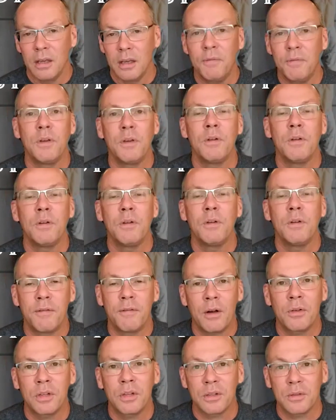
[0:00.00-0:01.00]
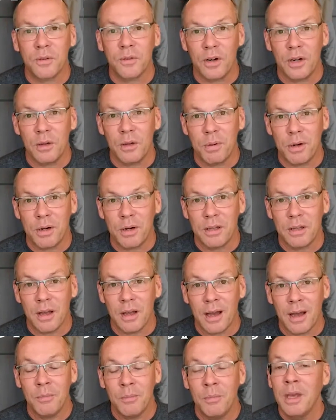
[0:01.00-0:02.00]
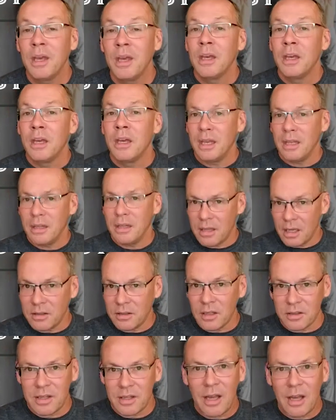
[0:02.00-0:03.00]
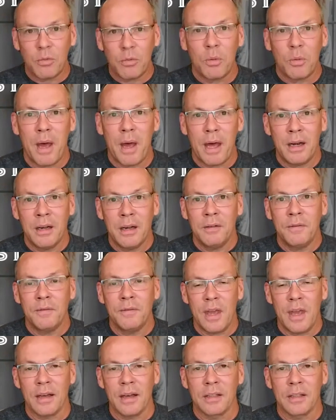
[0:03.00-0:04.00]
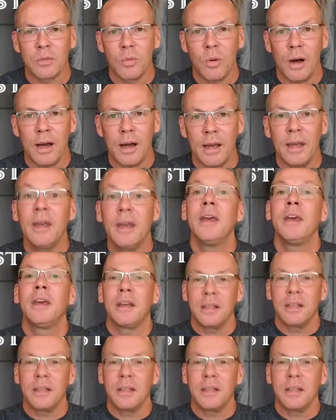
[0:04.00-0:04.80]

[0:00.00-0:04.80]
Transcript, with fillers: If you have followed us for any period of time, does it sound repetitive? Yes. Why?